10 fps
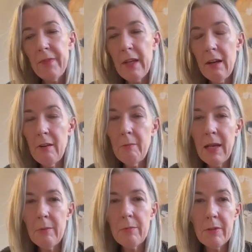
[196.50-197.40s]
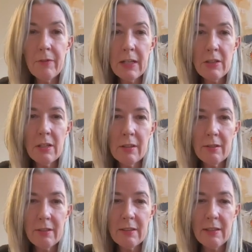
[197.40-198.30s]
of my professional
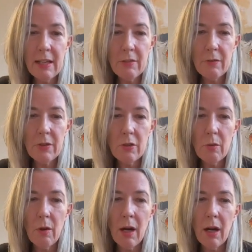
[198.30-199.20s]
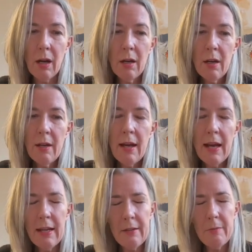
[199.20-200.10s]
success for sure
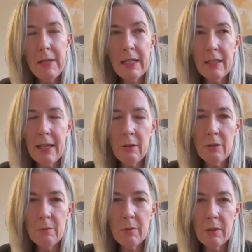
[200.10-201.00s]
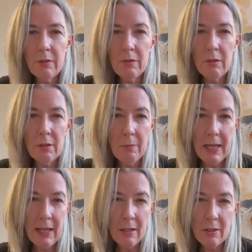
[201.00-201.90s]
and being accountable to the
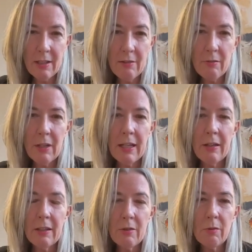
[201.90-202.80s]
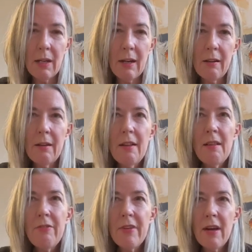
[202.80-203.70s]
page as a writer as well.
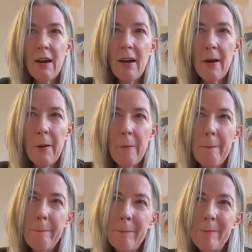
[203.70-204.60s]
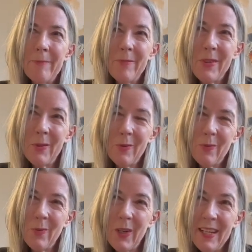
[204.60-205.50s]
Um, the
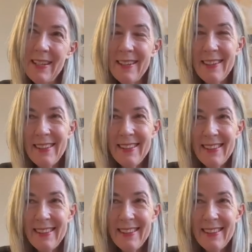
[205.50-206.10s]
one